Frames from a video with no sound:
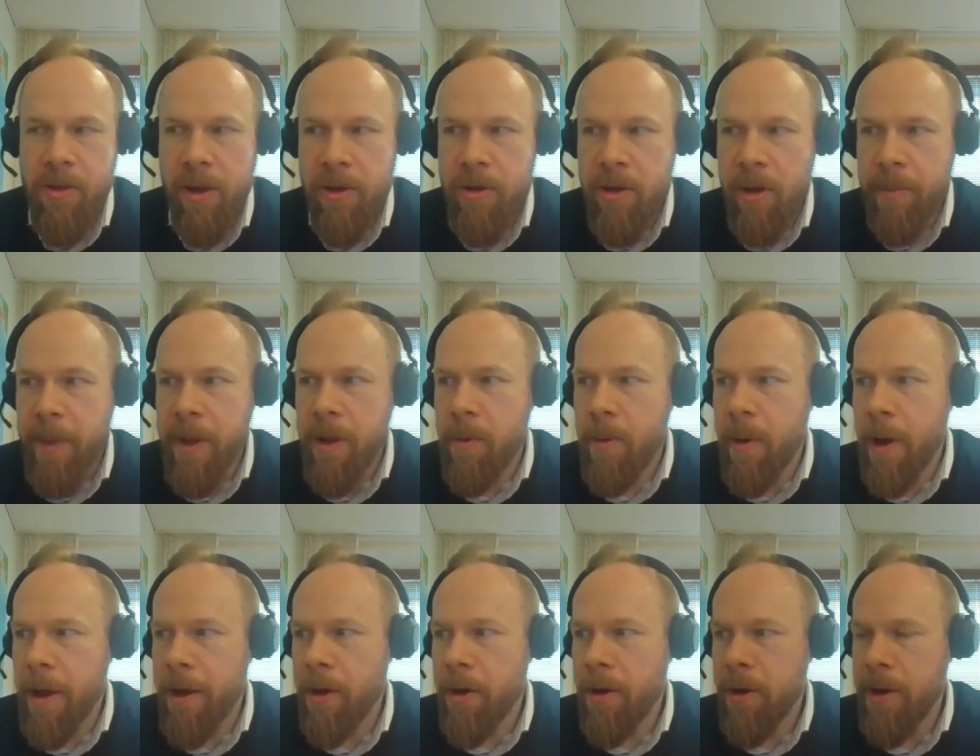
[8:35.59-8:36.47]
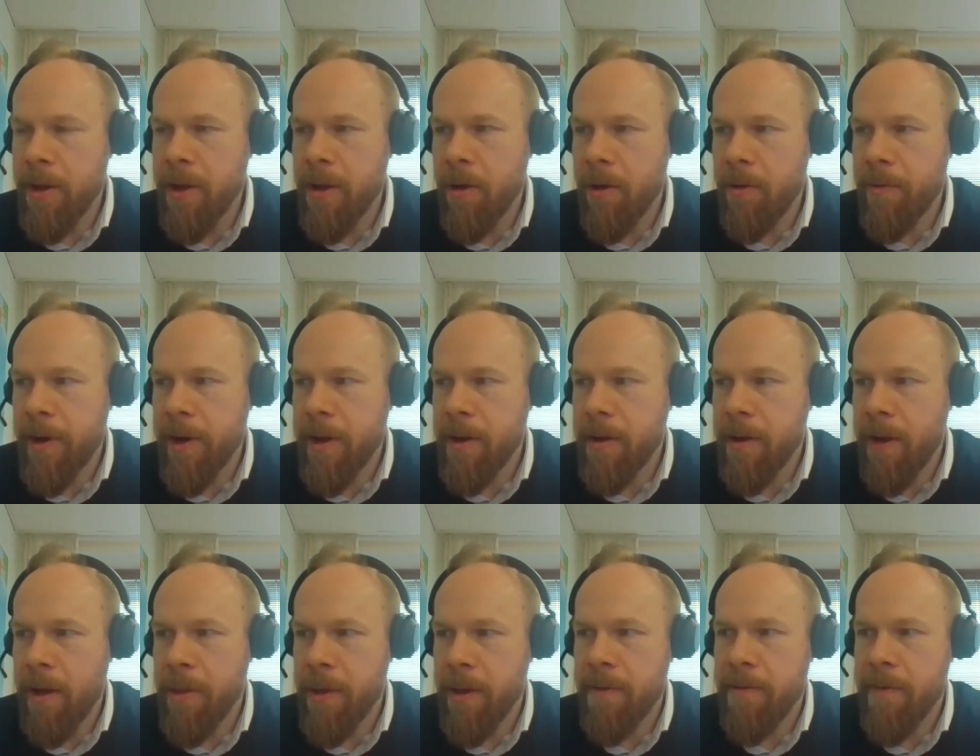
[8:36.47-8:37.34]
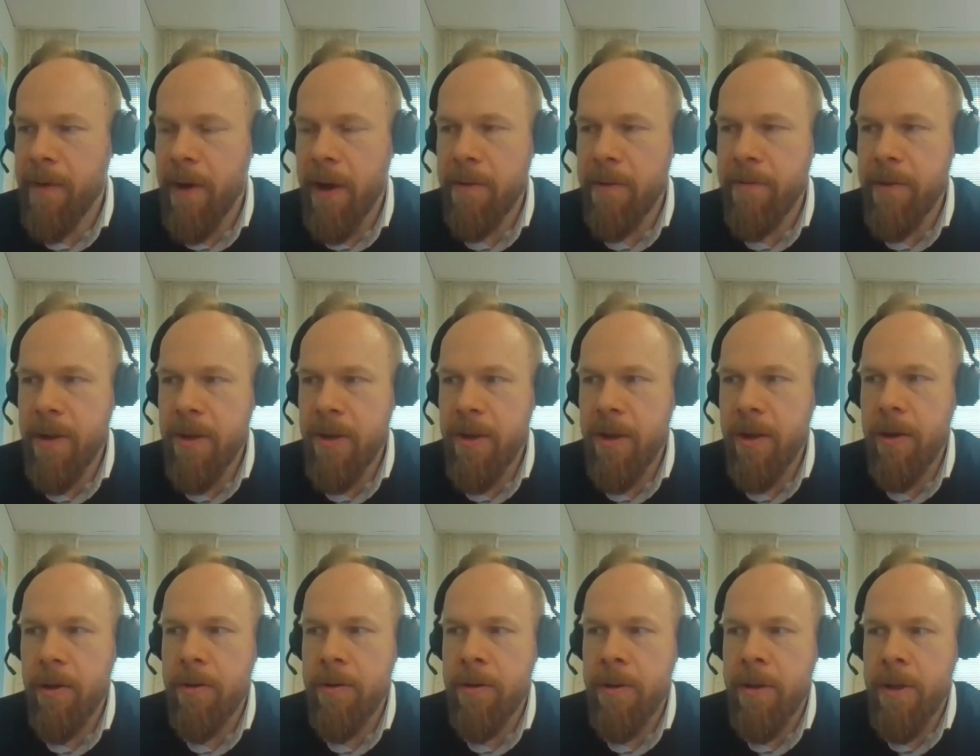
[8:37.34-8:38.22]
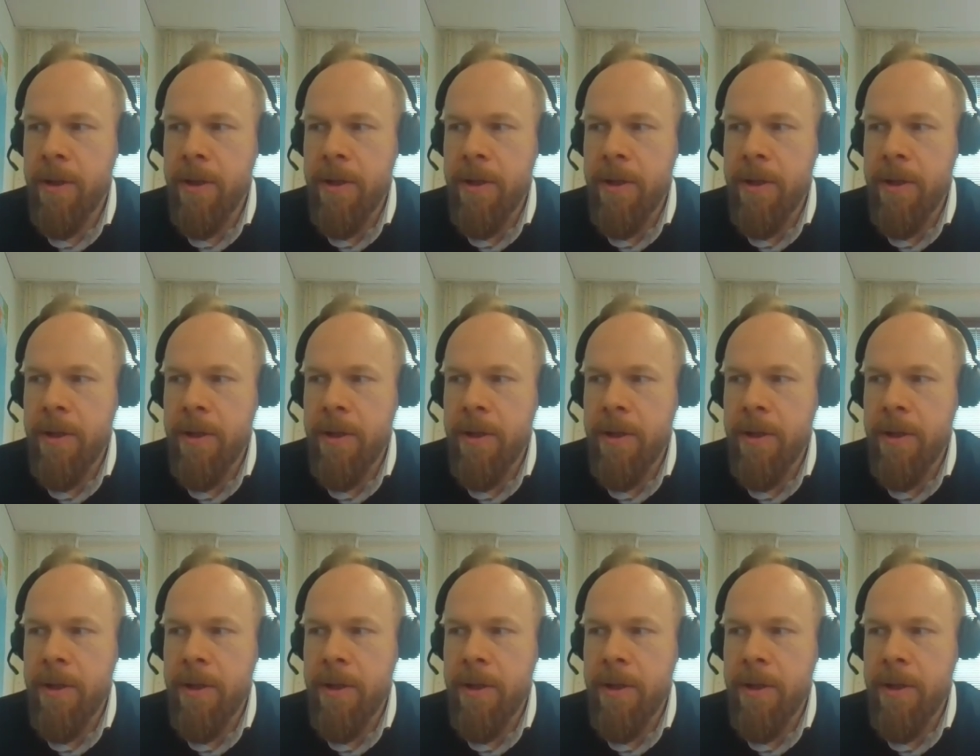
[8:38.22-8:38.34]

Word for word: the topic quite early, already I think five years ago,